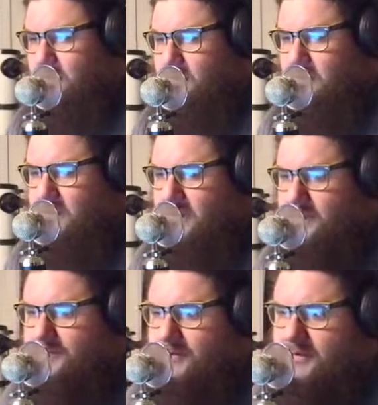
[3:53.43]
All right,
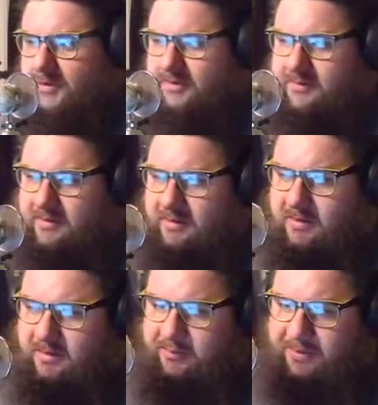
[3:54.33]
that's done.
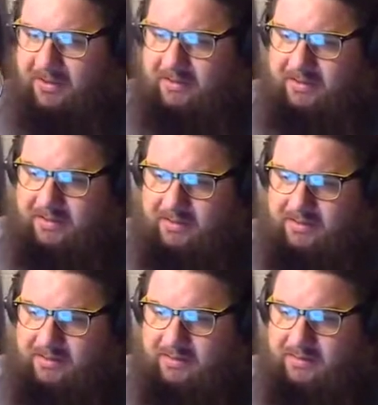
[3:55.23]
All the politicking's
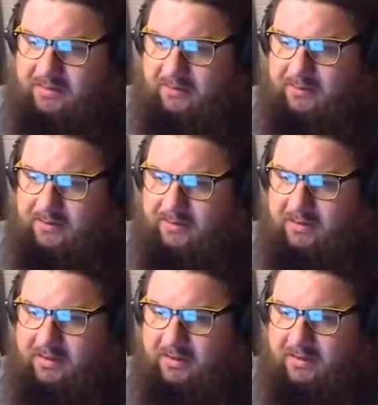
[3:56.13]
done. So let me just
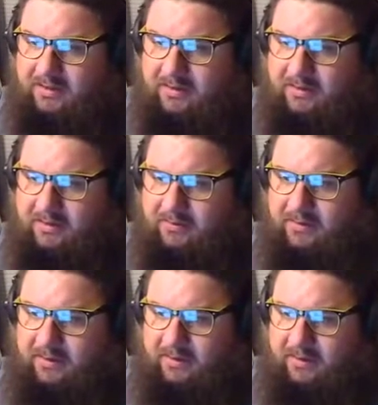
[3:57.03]
get out of here. I don't
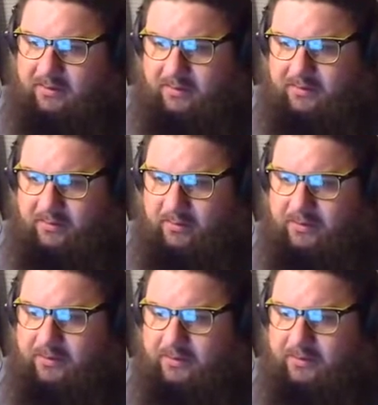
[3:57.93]
need any of this open.